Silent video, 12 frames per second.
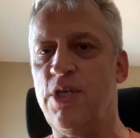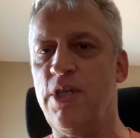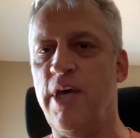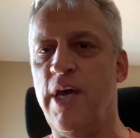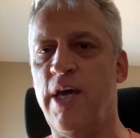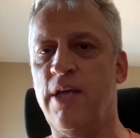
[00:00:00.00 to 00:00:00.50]

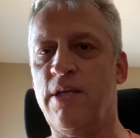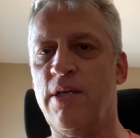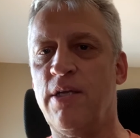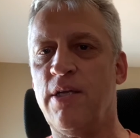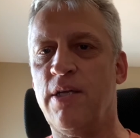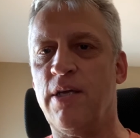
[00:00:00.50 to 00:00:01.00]
that,
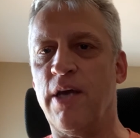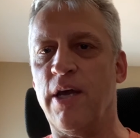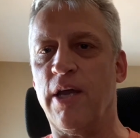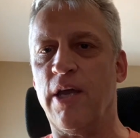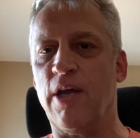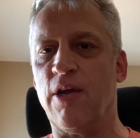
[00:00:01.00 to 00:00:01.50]
I
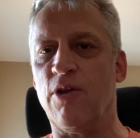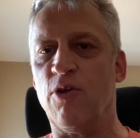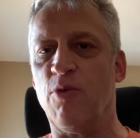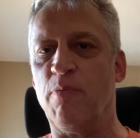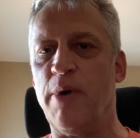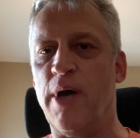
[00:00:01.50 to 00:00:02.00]
got a
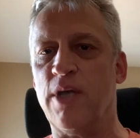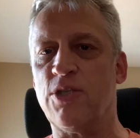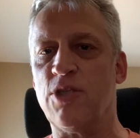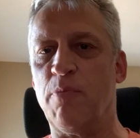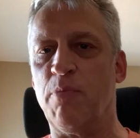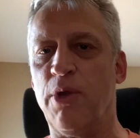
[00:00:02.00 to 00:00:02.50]
little box
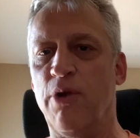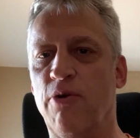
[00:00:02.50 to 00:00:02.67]
up here